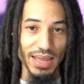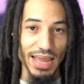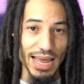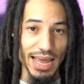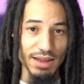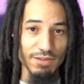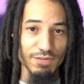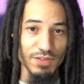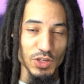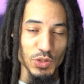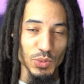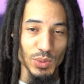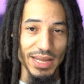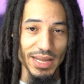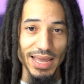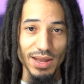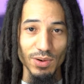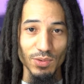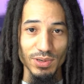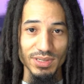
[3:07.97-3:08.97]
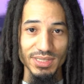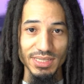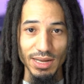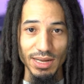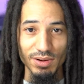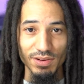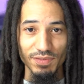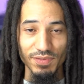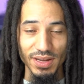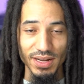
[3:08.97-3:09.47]
add visual and/or
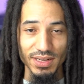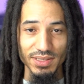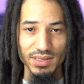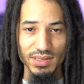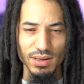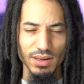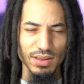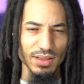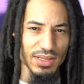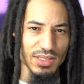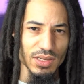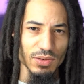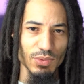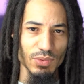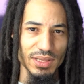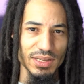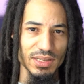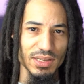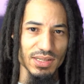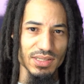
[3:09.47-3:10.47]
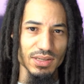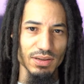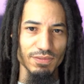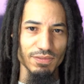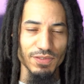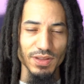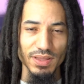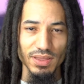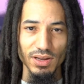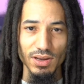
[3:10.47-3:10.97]
sound effects. Unless it really
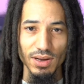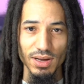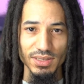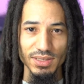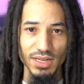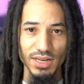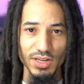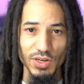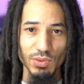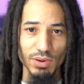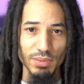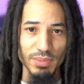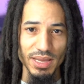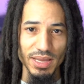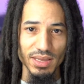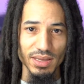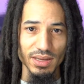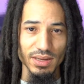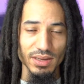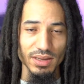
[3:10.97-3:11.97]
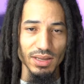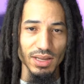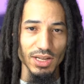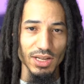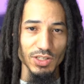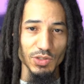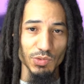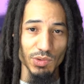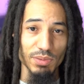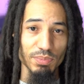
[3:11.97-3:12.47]
doesn't fit the content you are making,
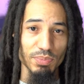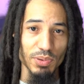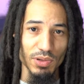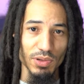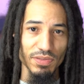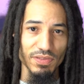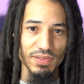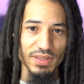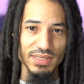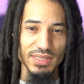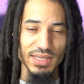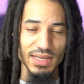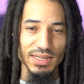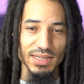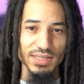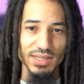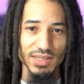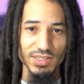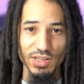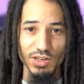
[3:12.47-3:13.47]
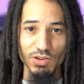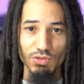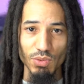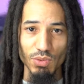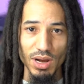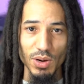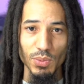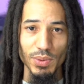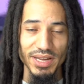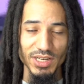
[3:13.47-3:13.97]
doing both of these things is a
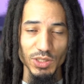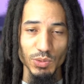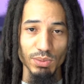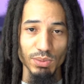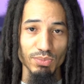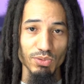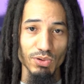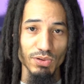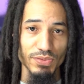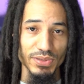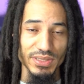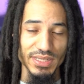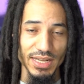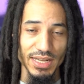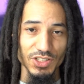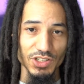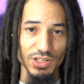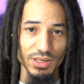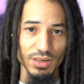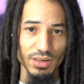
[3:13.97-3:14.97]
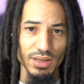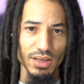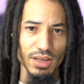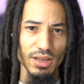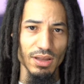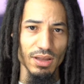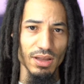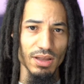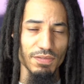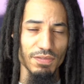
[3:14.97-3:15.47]
great way to improve retention.
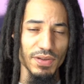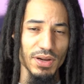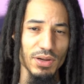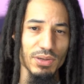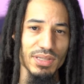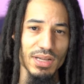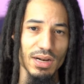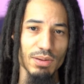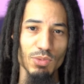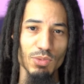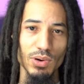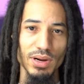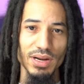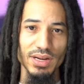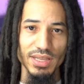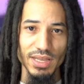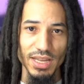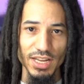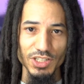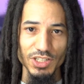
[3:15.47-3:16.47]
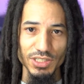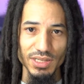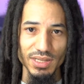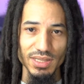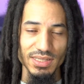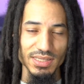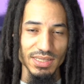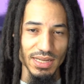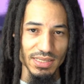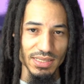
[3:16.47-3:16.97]
Videos that are more engaging to
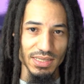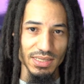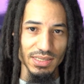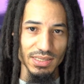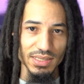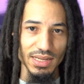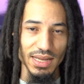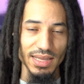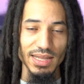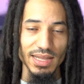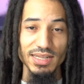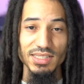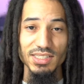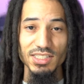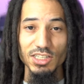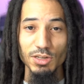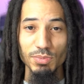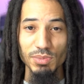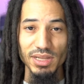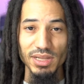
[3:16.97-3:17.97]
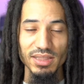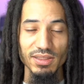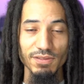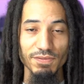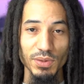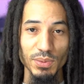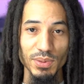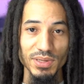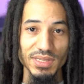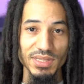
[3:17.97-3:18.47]
the senses and that stimulate the
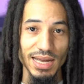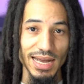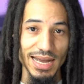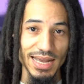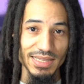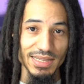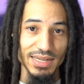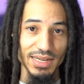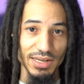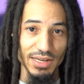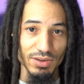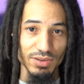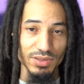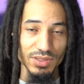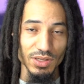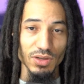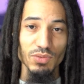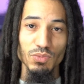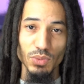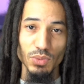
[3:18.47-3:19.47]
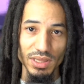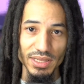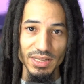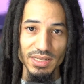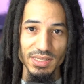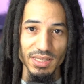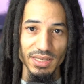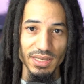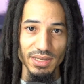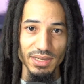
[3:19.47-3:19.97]
viewer's eyes and ears really
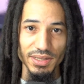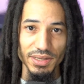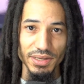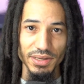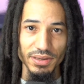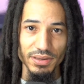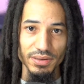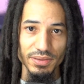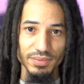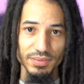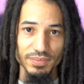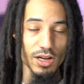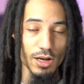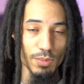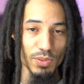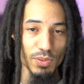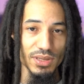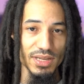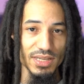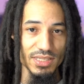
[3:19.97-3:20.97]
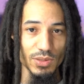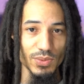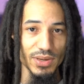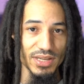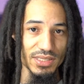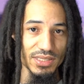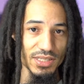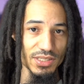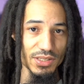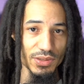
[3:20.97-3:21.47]
is the key here. A couple easy
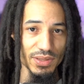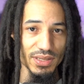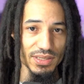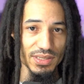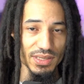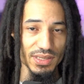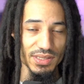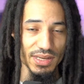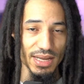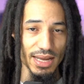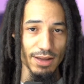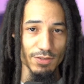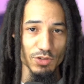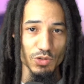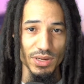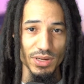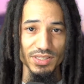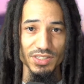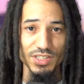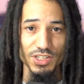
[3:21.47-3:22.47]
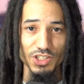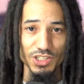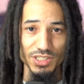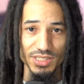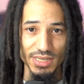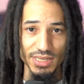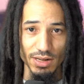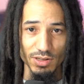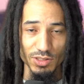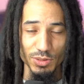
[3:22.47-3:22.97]
ways to do this is to have transition
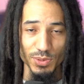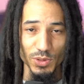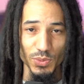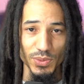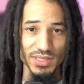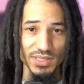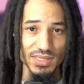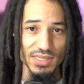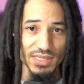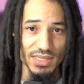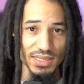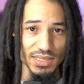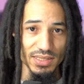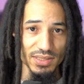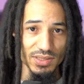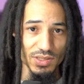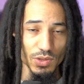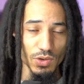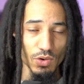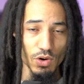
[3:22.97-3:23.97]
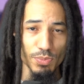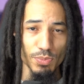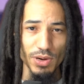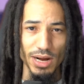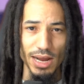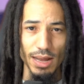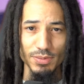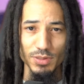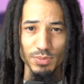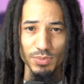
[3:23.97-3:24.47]
sounds between scenes, or
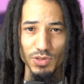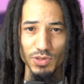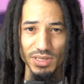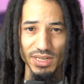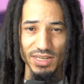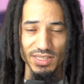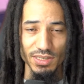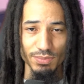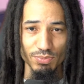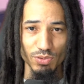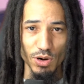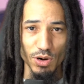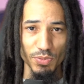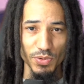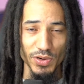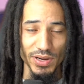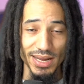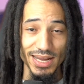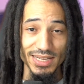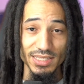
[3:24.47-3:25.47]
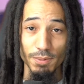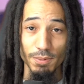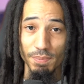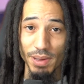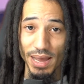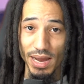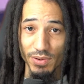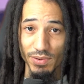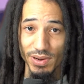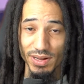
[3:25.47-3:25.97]
perhaps music is appropriate as a
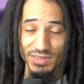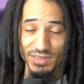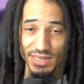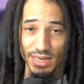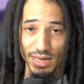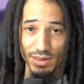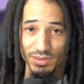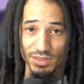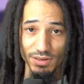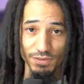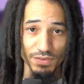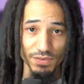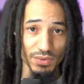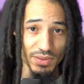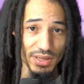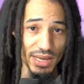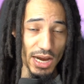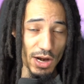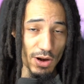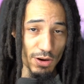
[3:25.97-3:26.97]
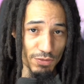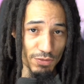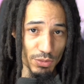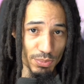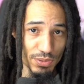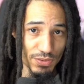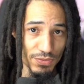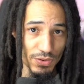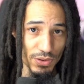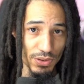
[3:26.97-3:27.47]
background sound to fill the air if you
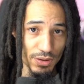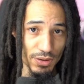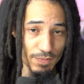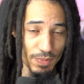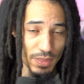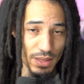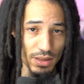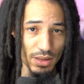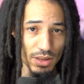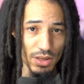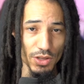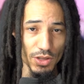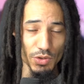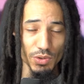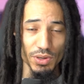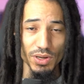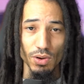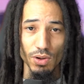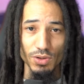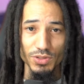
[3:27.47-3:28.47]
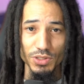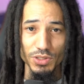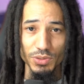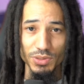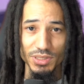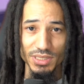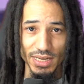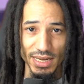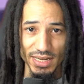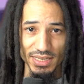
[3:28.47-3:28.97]
prefer. You can also
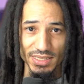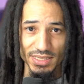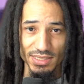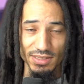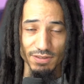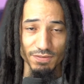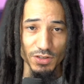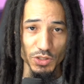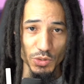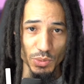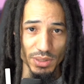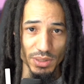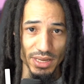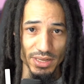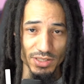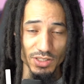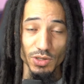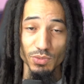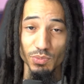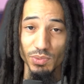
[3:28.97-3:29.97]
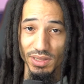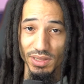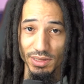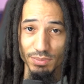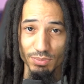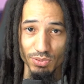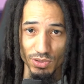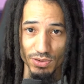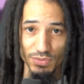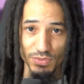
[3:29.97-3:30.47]
use text as a visual aid to really
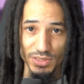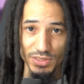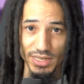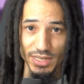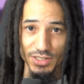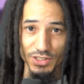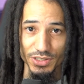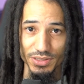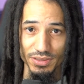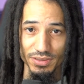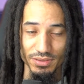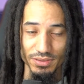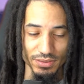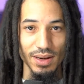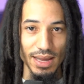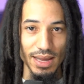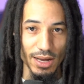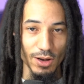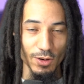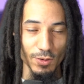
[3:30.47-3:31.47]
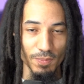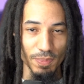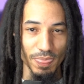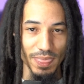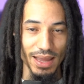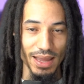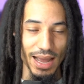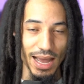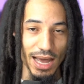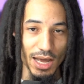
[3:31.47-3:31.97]
improve retention. Now,
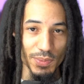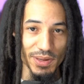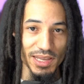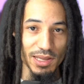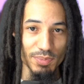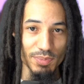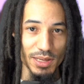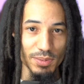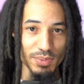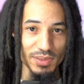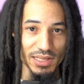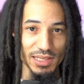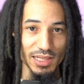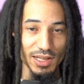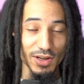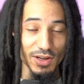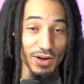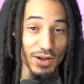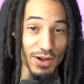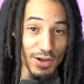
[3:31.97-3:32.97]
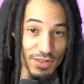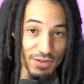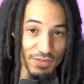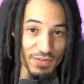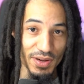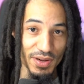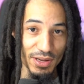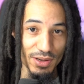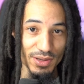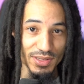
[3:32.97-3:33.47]
how do we get people to click on other
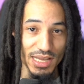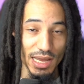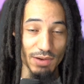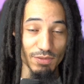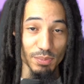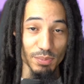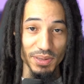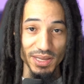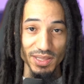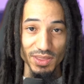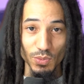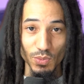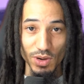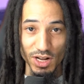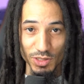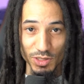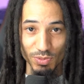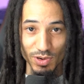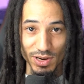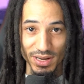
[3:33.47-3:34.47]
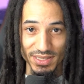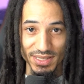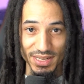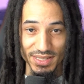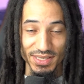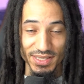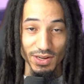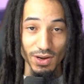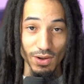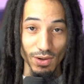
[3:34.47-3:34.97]
videos and repeat the watch
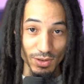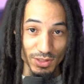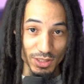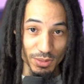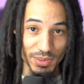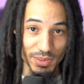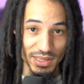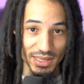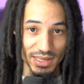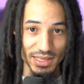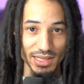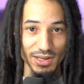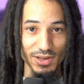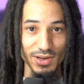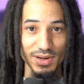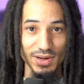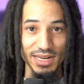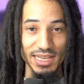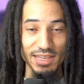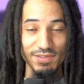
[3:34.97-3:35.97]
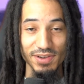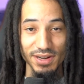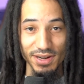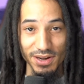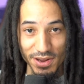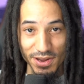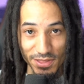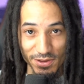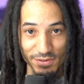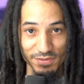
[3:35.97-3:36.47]
process and ultimately click on even
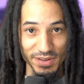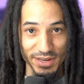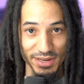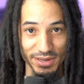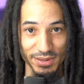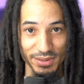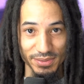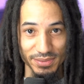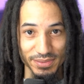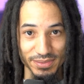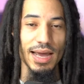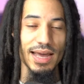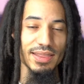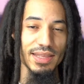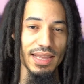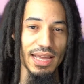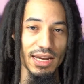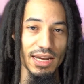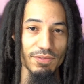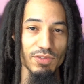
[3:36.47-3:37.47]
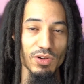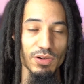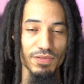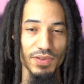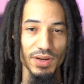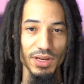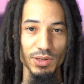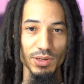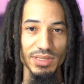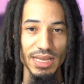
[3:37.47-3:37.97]
another video? At the end of your
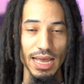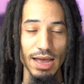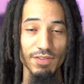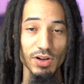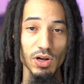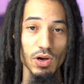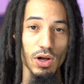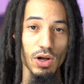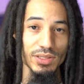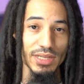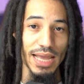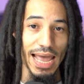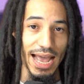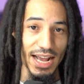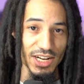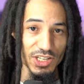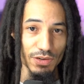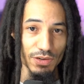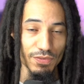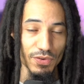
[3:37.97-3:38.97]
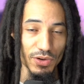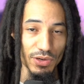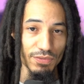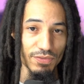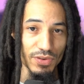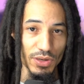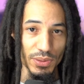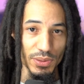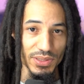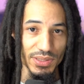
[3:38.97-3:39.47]
videos, have a call to action for your
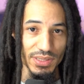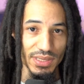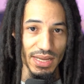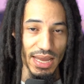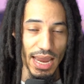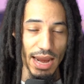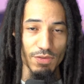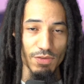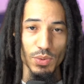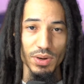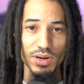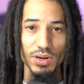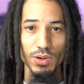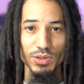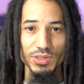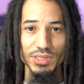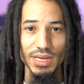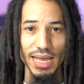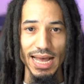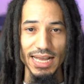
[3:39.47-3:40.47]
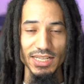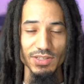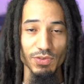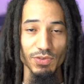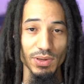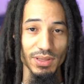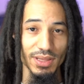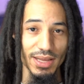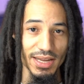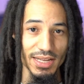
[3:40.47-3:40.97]
viewers. Everyone knows to ask
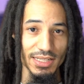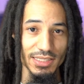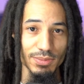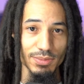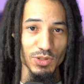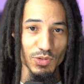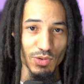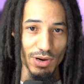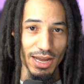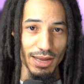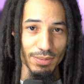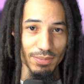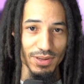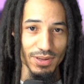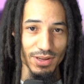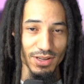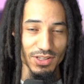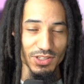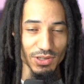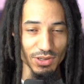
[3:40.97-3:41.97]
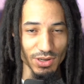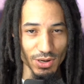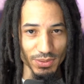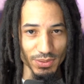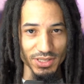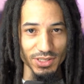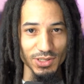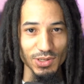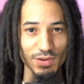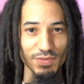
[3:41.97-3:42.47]
for a like and subscribe, so you know what
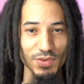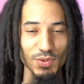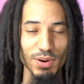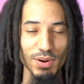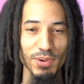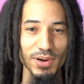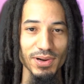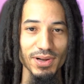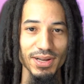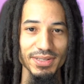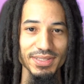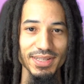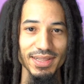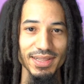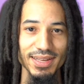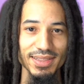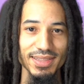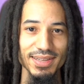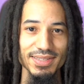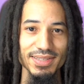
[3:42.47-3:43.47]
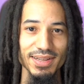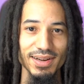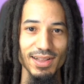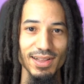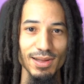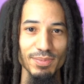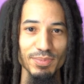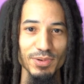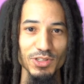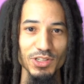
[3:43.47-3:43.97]
to do if you want more content like this that'll
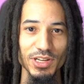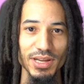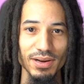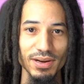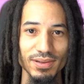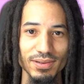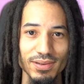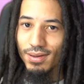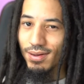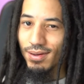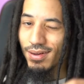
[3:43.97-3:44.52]
help your channel.